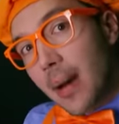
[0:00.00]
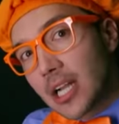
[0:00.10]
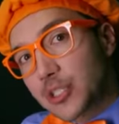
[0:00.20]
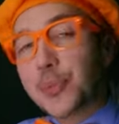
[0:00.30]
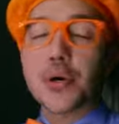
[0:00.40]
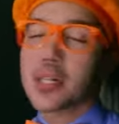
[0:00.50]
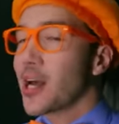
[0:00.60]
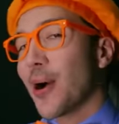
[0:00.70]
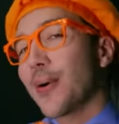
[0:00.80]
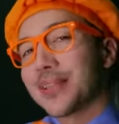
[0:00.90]
module
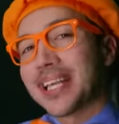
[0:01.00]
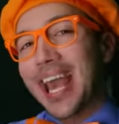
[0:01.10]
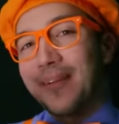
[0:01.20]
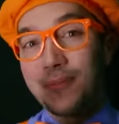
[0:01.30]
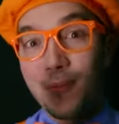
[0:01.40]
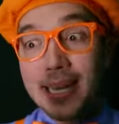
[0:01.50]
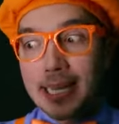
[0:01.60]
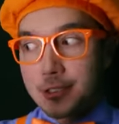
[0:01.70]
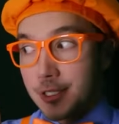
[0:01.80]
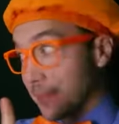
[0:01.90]
only had 1
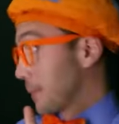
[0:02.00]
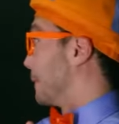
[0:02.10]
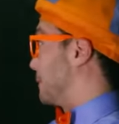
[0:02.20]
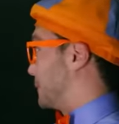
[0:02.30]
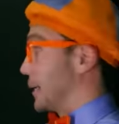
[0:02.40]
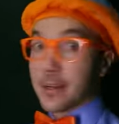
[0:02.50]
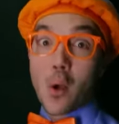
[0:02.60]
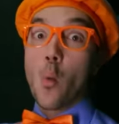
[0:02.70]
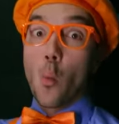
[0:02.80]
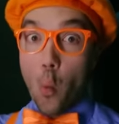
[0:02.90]
engine, but
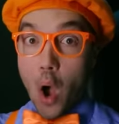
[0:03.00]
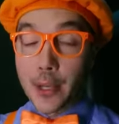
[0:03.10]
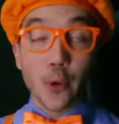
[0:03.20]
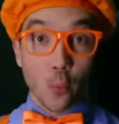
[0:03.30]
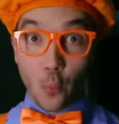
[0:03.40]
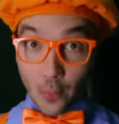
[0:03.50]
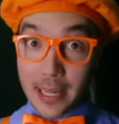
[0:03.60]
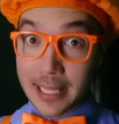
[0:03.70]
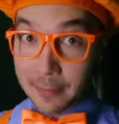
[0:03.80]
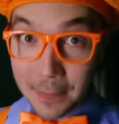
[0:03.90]
1
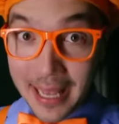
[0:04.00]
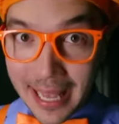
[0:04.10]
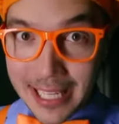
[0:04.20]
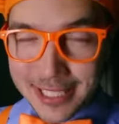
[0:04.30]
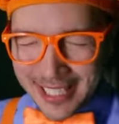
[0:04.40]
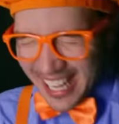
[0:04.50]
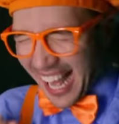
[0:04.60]
really big engine.